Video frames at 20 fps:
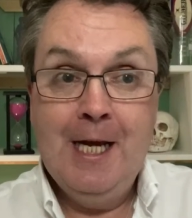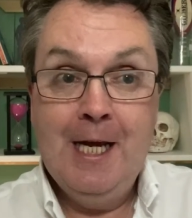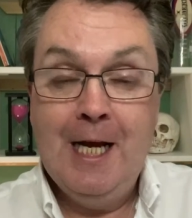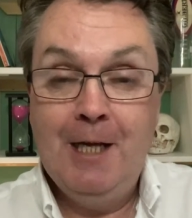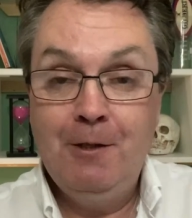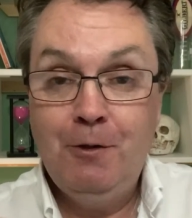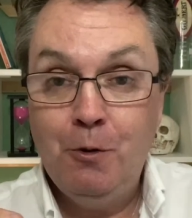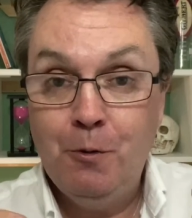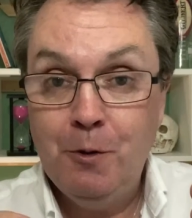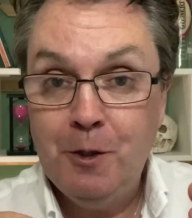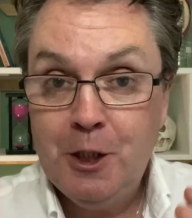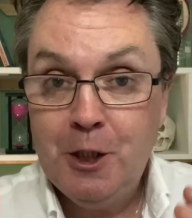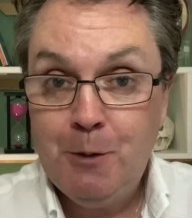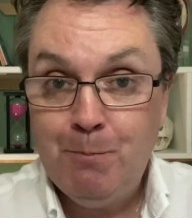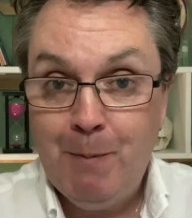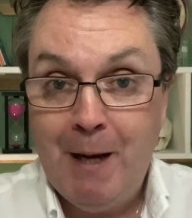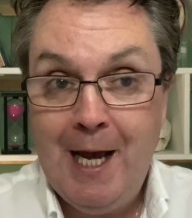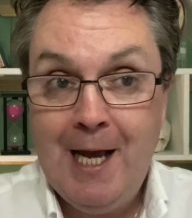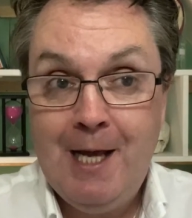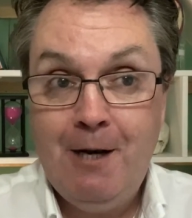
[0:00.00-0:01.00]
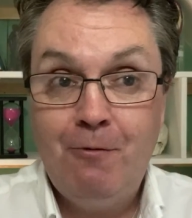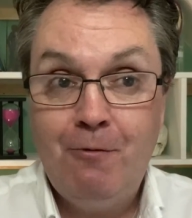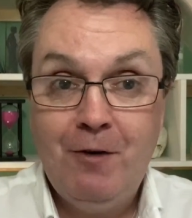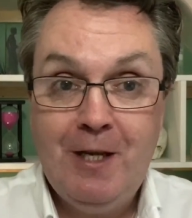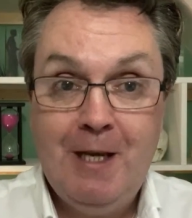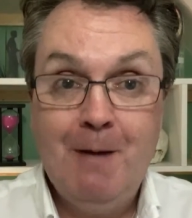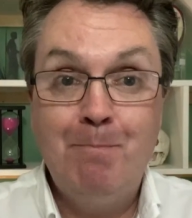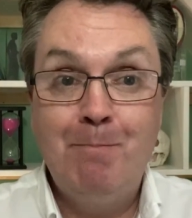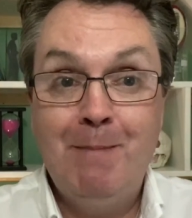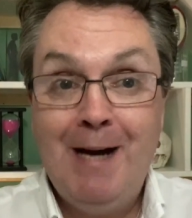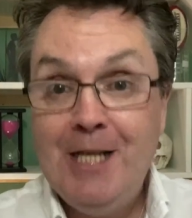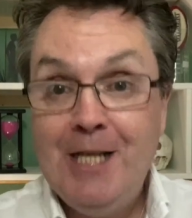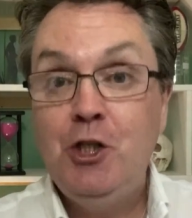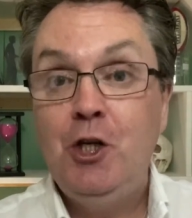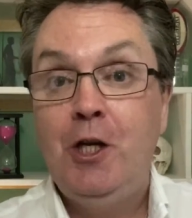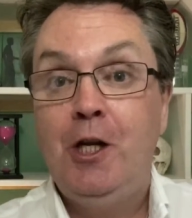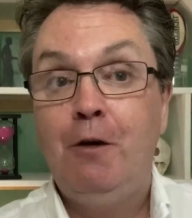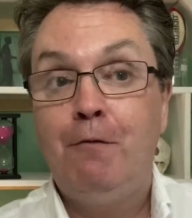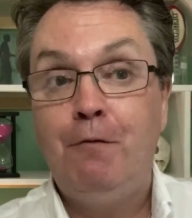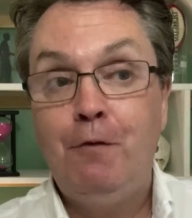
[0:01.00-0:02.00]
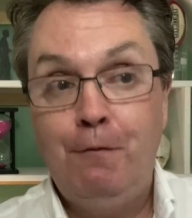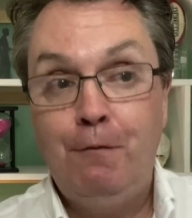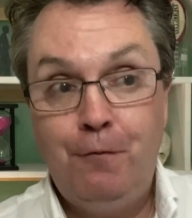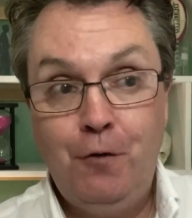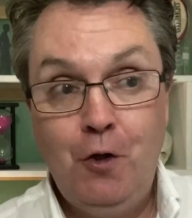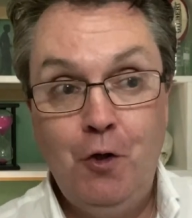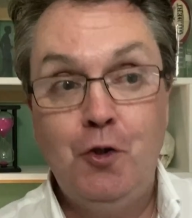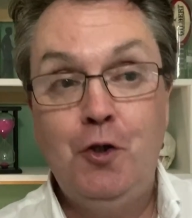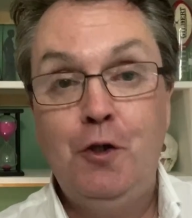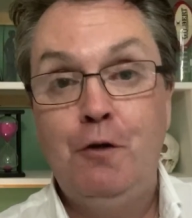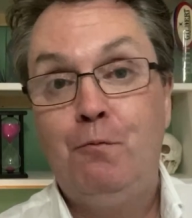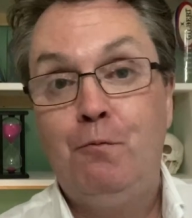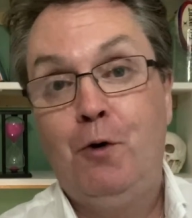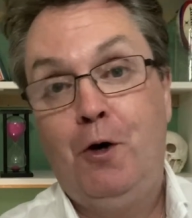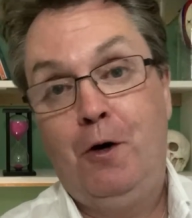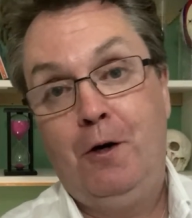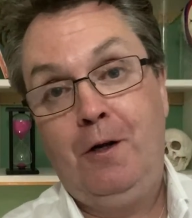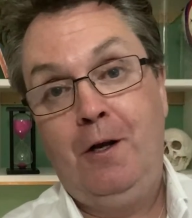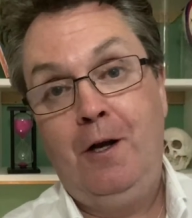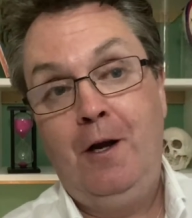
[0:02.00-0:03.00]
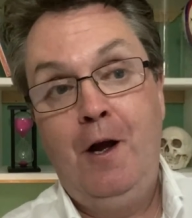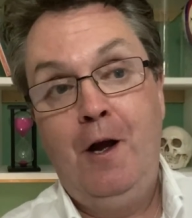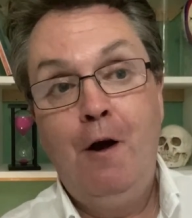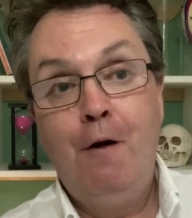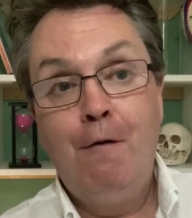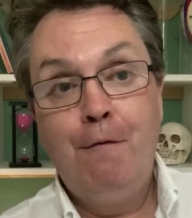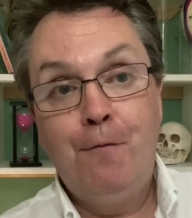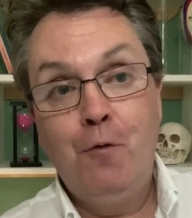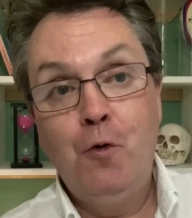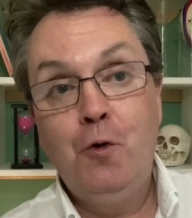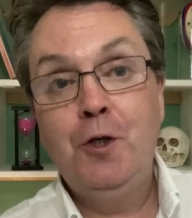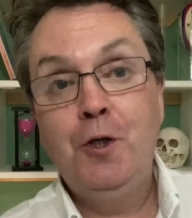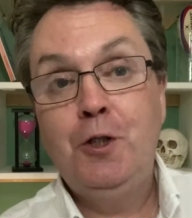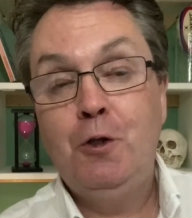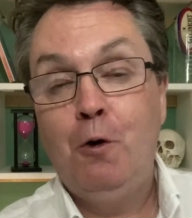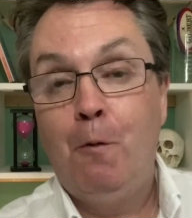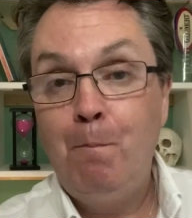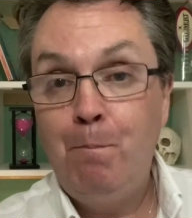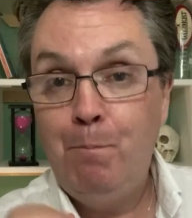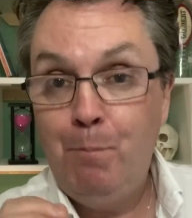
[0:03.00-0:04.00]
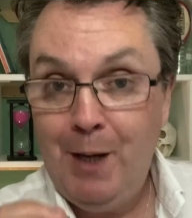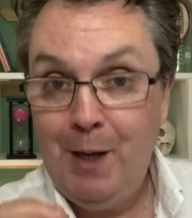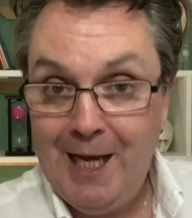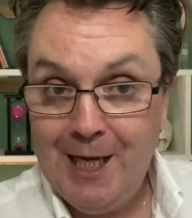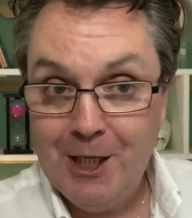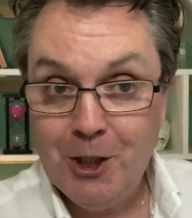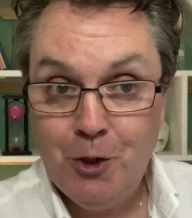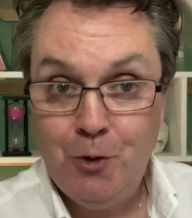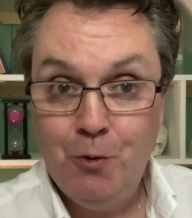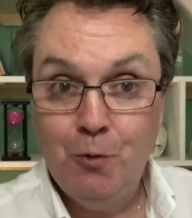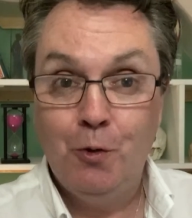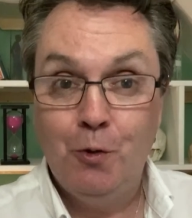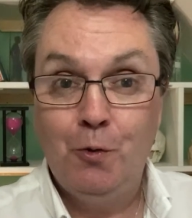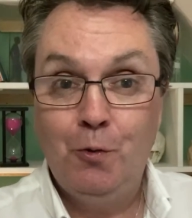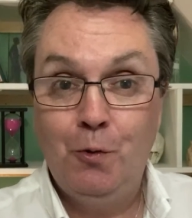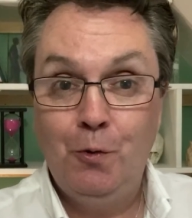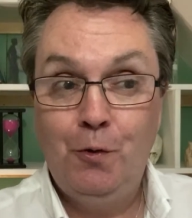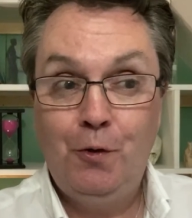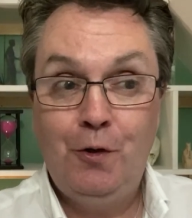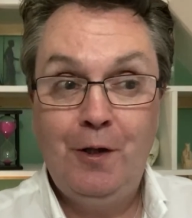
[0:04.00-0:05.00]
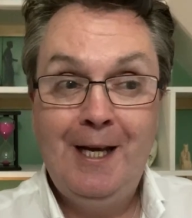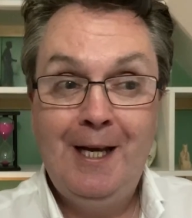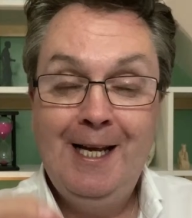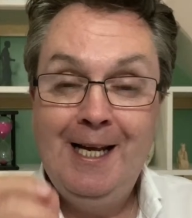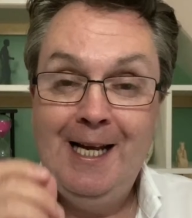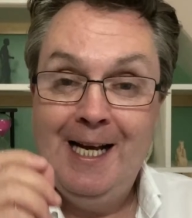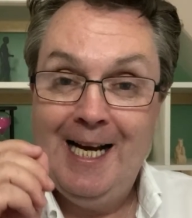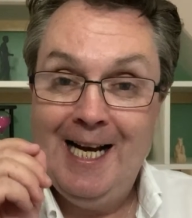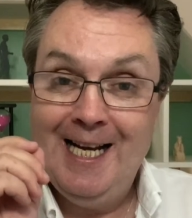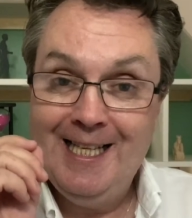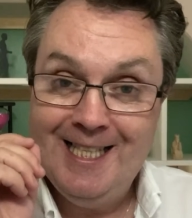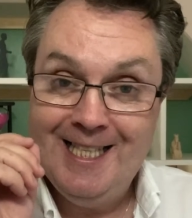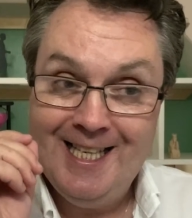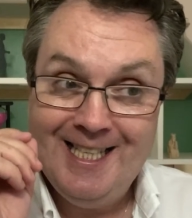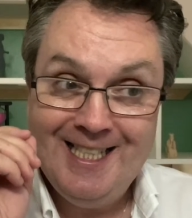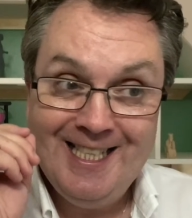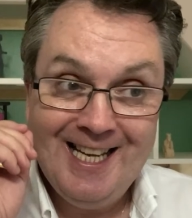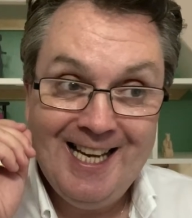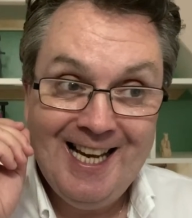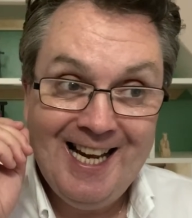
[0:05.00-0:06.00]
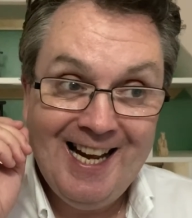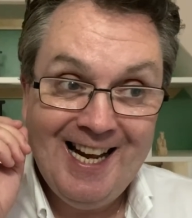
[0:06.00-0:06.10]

and to inspire a reimagining of the future of work focused on personal growth and in